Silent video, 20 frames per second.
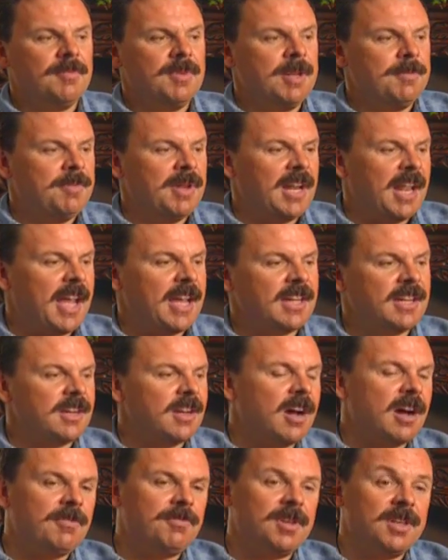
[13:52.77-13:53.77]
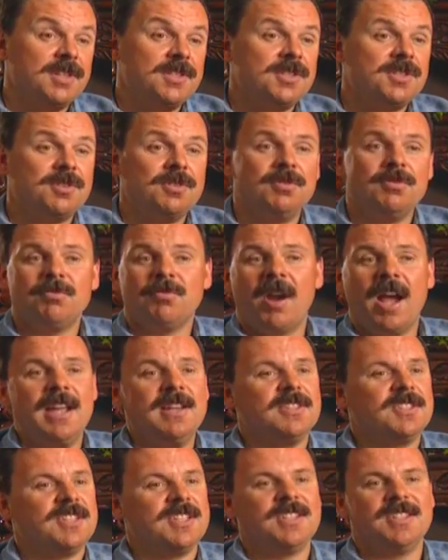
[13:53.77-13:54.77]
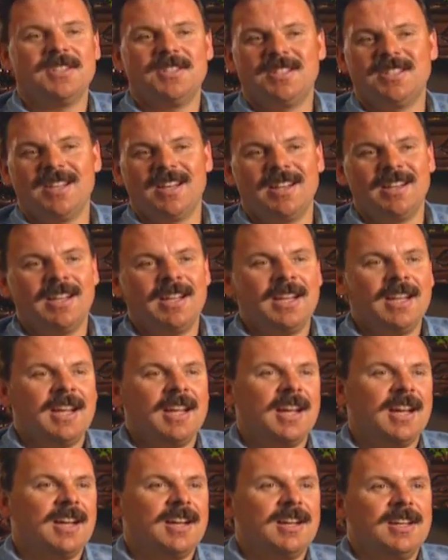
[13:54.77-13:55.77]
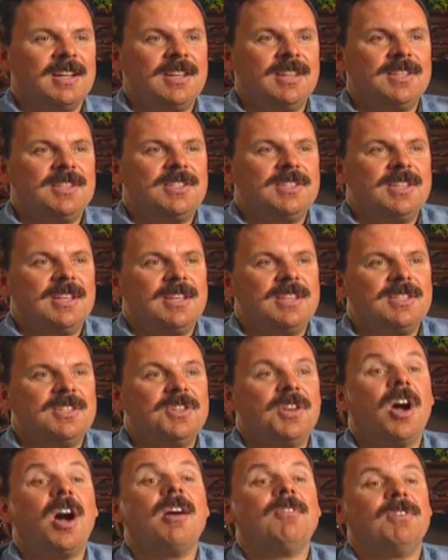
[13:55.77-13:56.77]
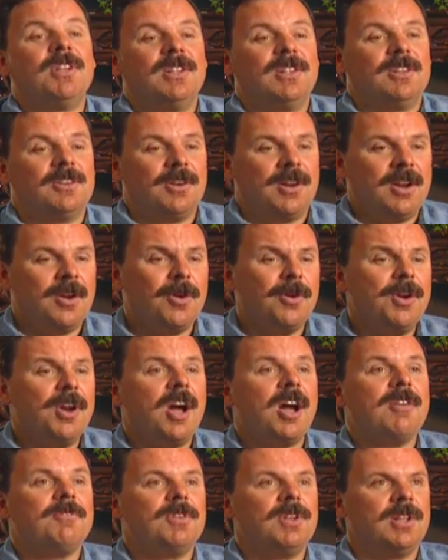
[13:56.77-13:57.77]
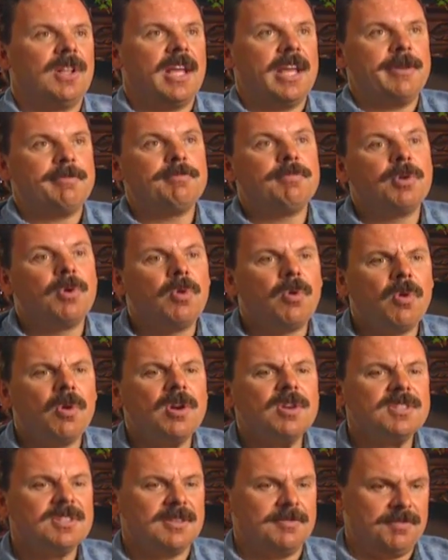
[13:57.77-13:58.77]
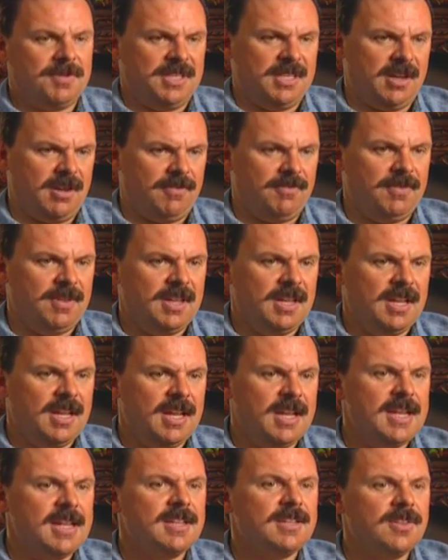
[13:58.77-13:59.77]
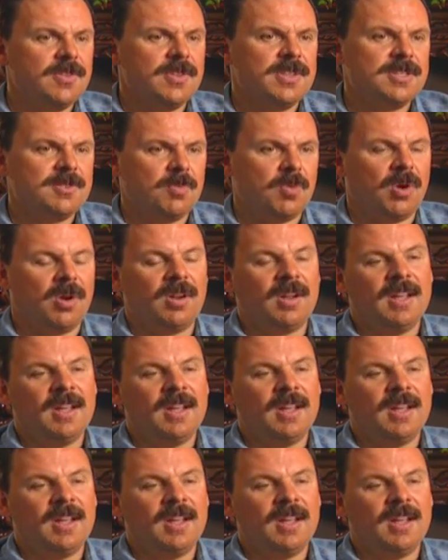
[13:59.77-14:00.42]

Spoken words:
It'd be like a novelist who writes his novel or her novel and pours himself into this work.